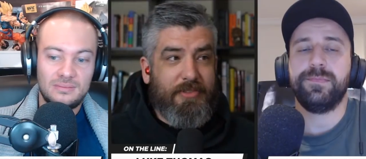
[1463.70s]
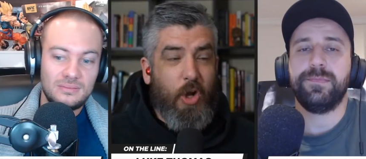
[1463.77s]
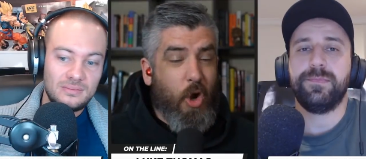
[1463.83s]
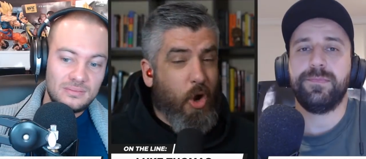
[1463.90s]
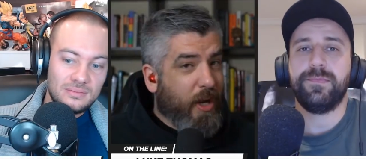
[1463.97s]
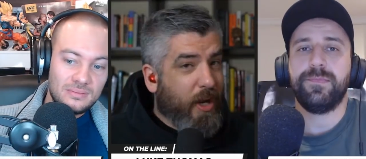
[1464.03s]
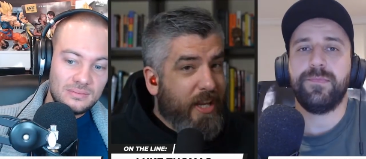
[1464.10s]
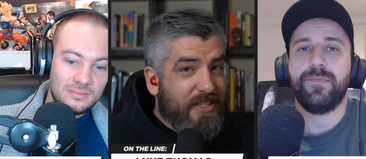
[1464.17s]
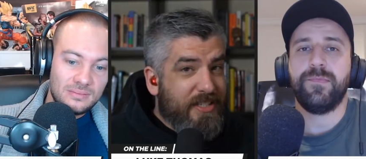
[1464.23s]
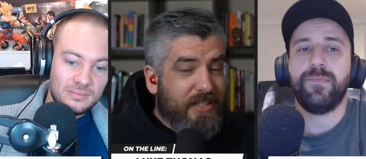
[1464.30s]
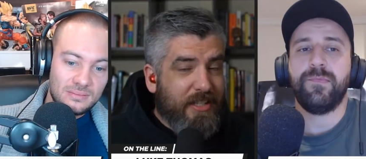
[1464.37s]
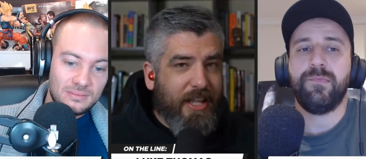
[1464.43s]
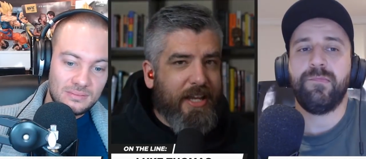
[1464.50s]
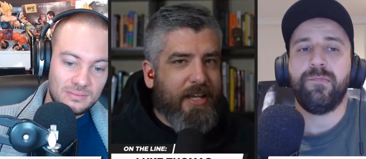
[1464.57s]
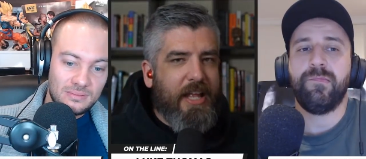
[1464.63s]

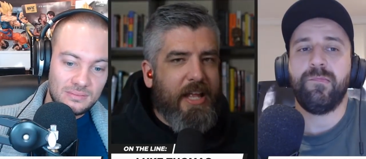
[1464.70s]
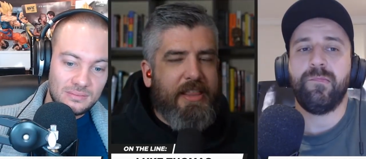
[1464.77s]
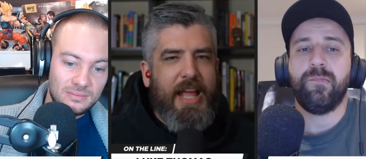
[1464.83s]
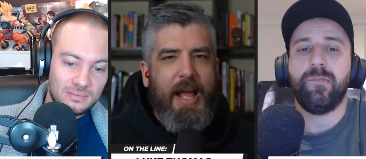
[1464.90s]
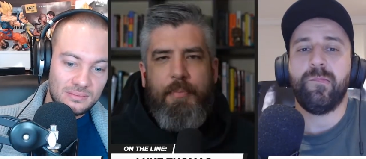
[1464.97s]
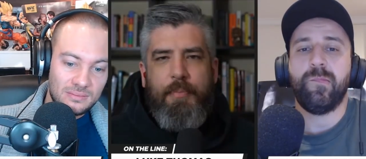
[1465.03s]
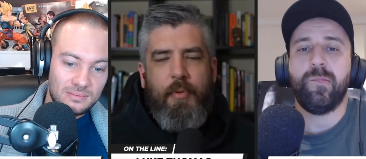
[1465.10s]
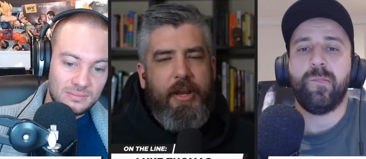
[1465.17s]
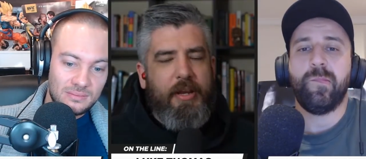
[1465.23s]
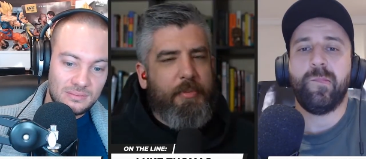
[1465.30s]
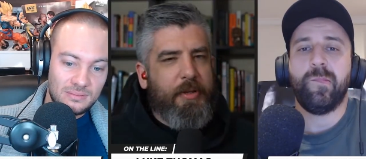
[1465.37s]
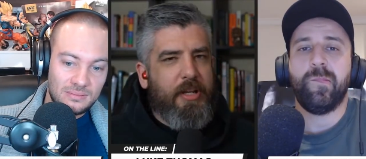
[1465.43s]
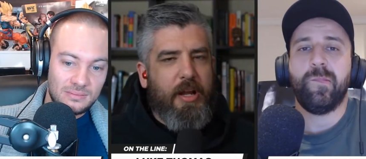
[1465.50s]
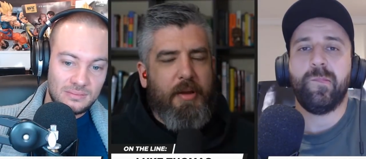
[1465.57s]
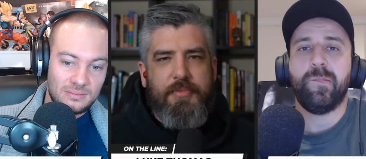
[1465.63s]
Speaker 1: August? Like, at that point, it
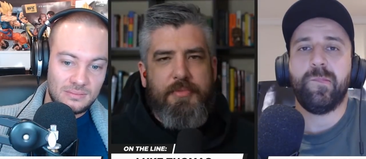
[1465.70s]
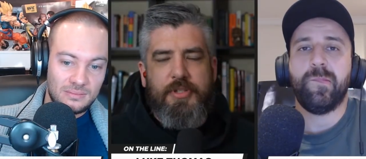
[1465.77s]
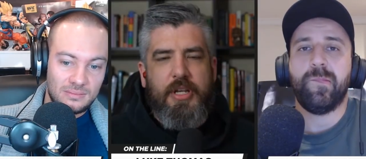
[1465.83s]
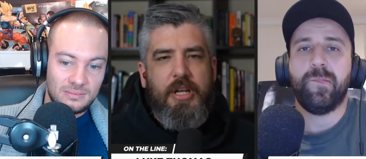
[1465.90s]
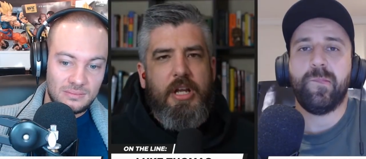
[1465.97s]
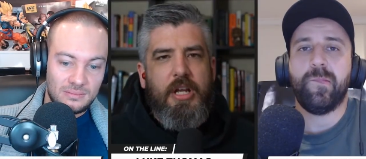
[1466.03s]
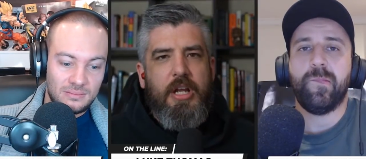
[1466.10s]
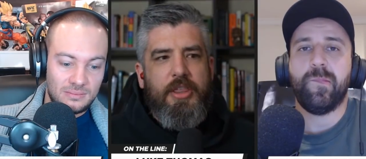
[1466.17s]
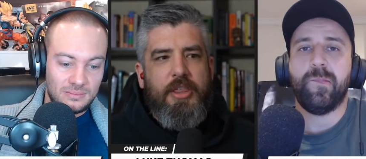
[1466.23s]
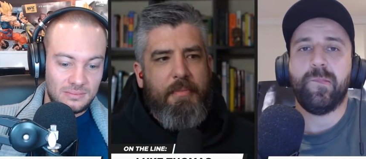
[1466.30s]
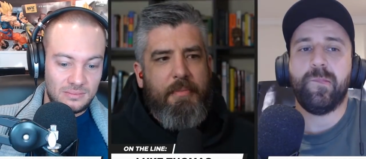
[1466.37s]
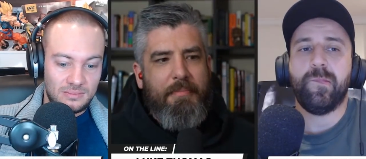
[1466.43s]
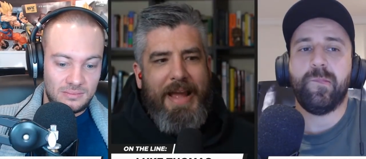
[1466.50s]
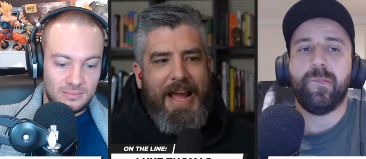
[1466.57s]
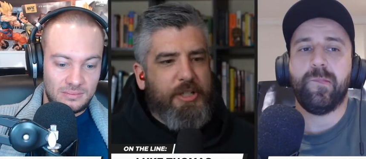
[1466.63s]
becomes
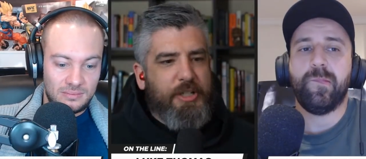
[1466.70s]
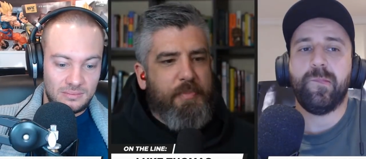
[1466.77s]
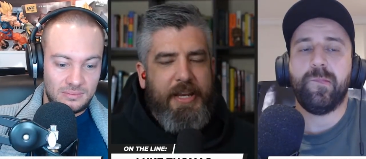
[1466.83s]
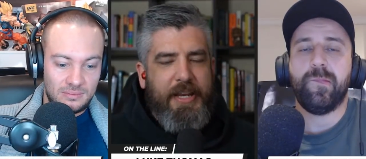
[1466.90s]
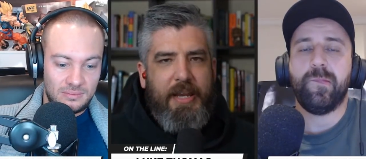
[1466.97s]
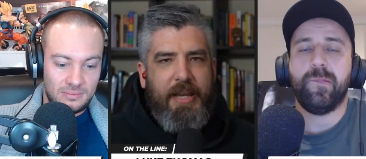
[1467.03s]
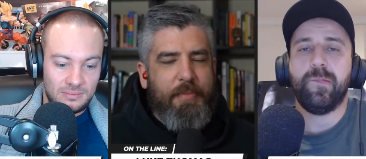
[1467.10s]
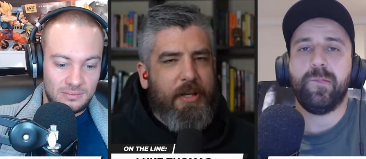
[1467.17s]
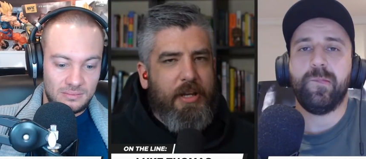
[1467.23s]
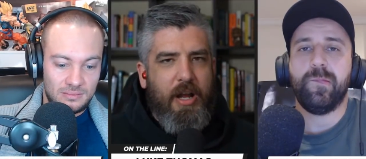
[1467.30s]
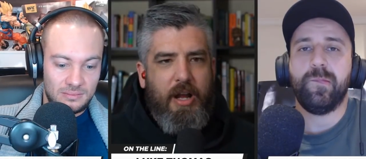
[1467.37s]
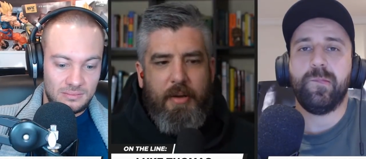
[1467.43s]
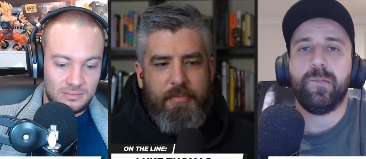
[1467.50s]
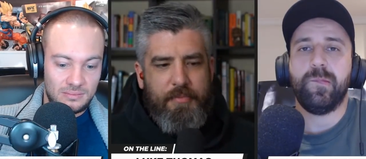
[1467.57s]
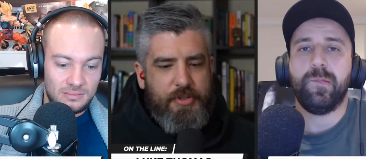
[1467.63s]
the matchmaking
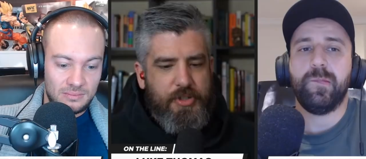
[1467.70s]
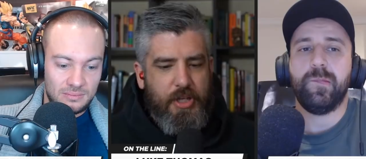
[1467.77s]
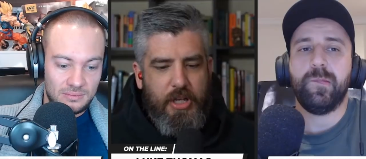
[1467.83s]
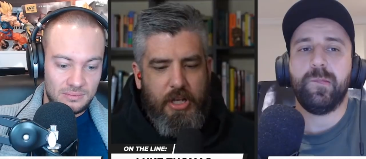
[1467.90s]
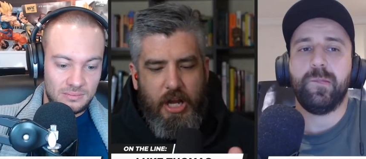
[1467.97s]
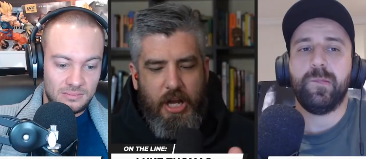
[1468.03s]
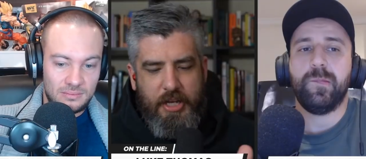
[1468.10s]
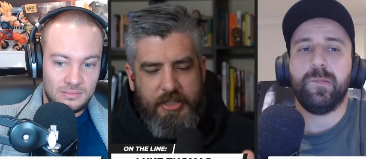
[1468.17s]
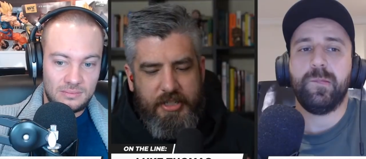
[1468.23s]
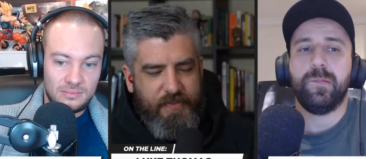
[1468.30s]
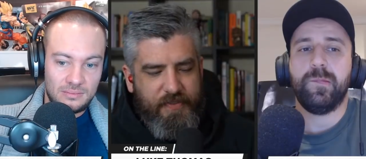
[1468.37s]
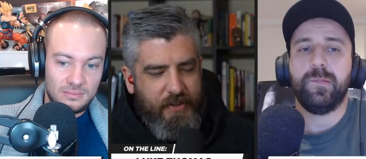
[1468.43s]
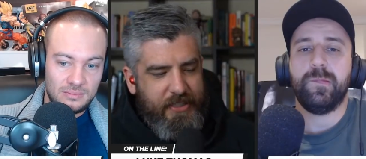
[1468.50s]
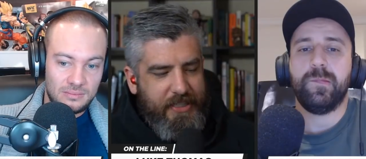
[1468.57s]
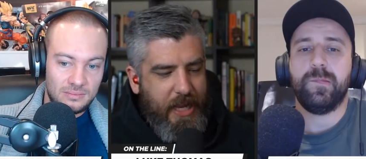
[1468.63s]
becomes a
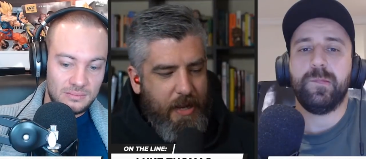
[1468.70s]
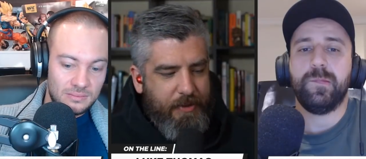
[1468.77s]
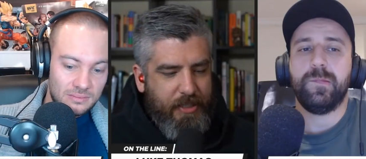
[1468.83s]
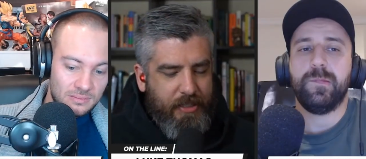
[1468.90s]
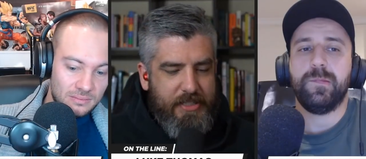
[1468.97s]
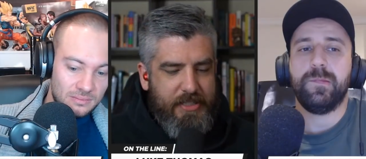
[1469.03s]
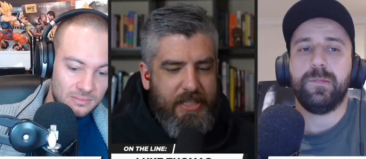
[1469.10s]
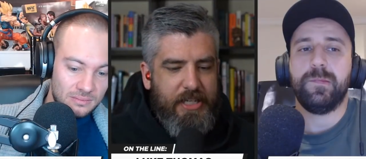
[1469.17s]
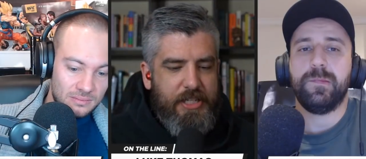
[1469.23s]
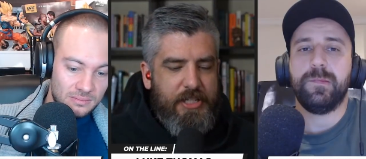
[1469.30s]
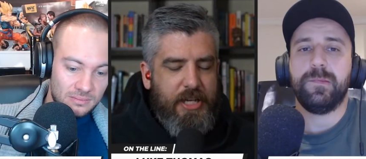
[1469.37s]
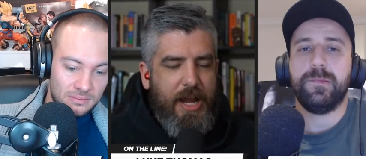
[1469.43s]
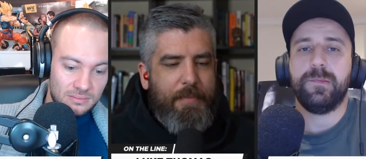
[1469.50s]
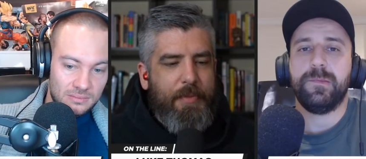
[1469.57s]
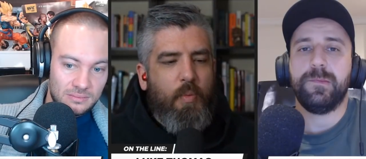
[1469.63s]
different calculus each
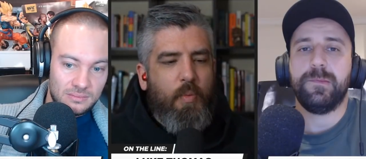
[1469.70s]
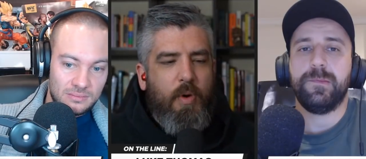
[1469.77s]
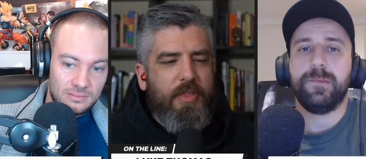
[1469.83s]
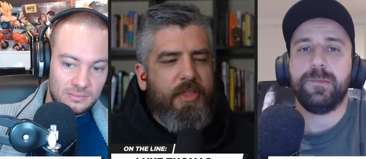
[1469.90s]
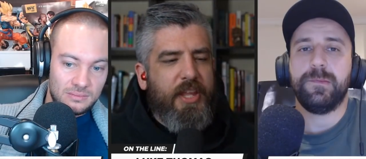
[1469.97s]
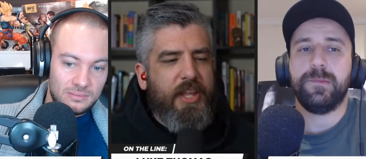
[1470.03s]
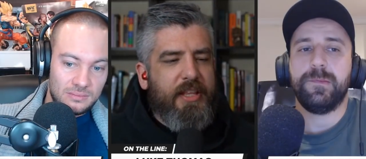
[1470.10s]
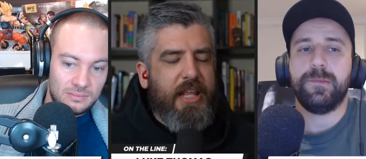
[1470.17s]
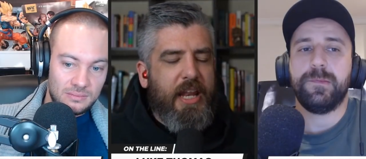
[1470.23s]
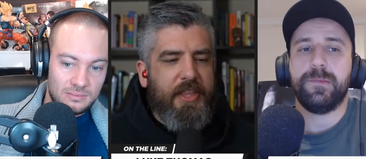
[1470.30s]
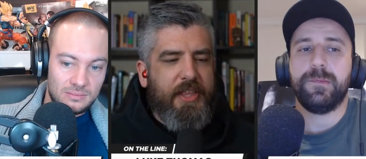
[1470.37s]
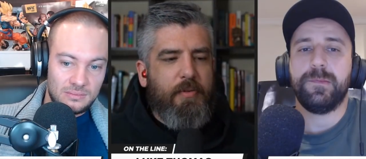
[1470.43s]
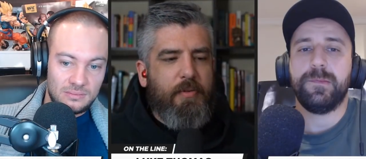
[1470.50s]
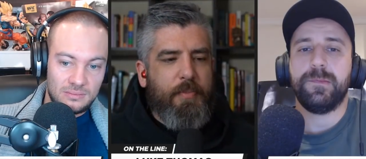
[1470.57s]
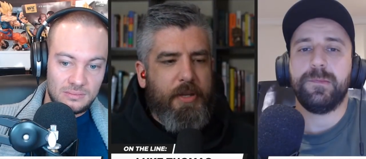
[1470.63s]
time. The one thing that I
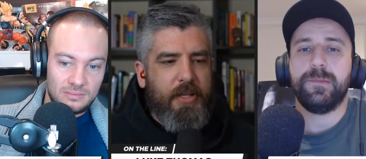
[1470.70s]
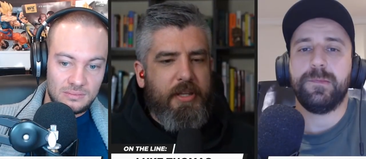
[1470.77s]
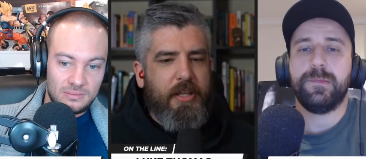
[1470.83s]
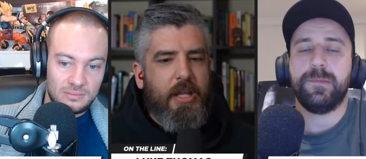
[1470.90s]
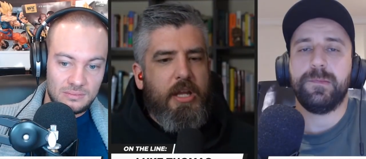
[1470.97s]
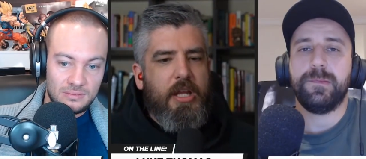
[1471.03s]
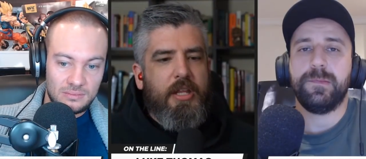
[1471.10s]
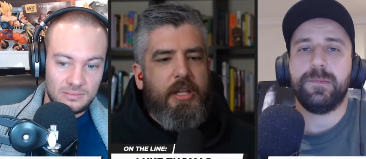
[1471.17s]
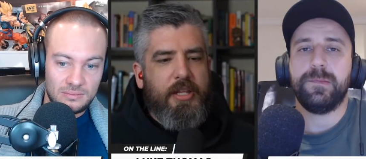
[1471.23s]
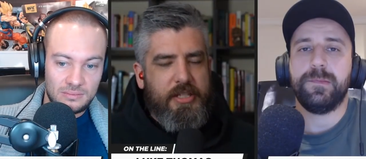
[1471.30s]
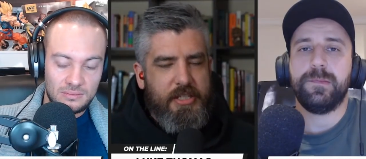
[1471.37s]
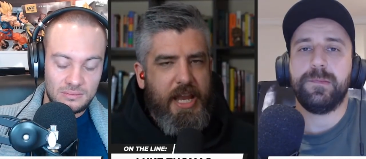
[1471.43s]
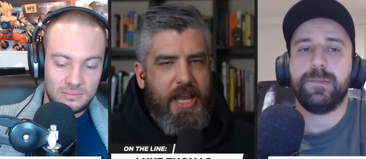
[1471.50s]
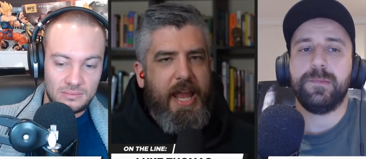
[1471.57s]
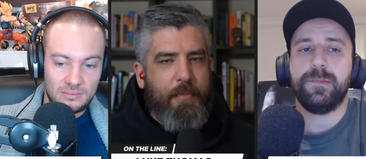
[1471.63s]
think will be the
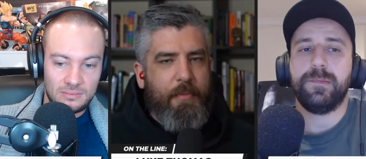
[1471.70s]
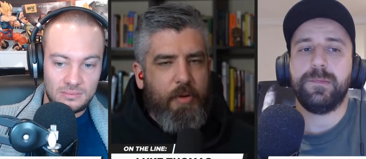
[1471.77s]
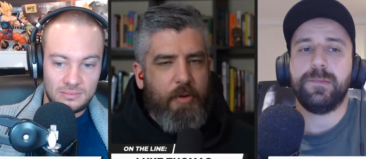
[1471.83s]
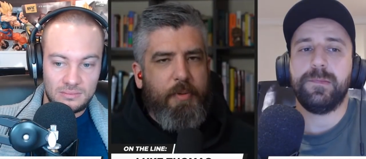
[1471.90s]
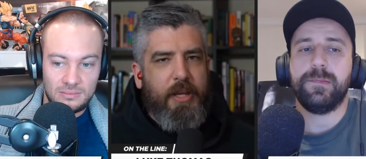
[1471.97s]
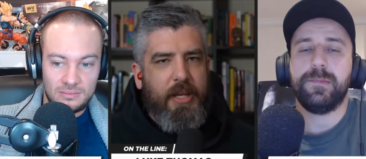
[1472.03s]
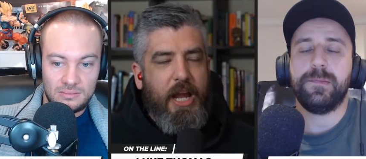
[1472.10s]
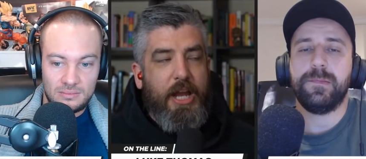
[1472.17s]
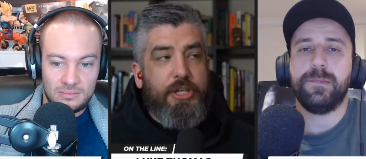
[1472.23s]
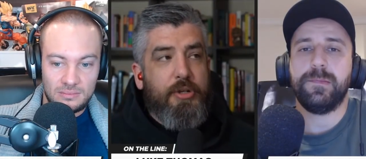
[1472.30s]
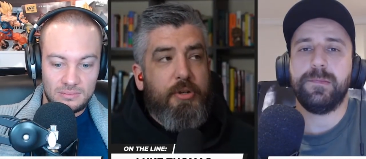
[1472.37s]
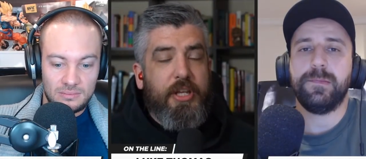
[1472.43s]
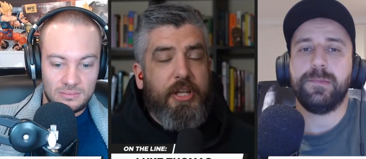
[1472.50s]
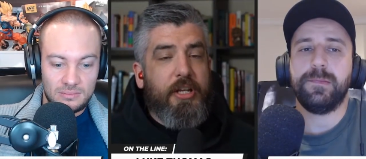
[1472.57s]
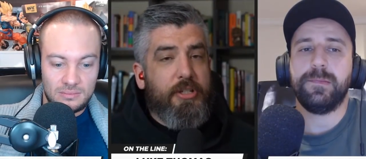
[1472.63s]
same would be I
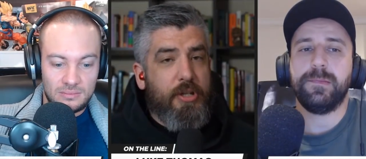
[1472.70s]
do think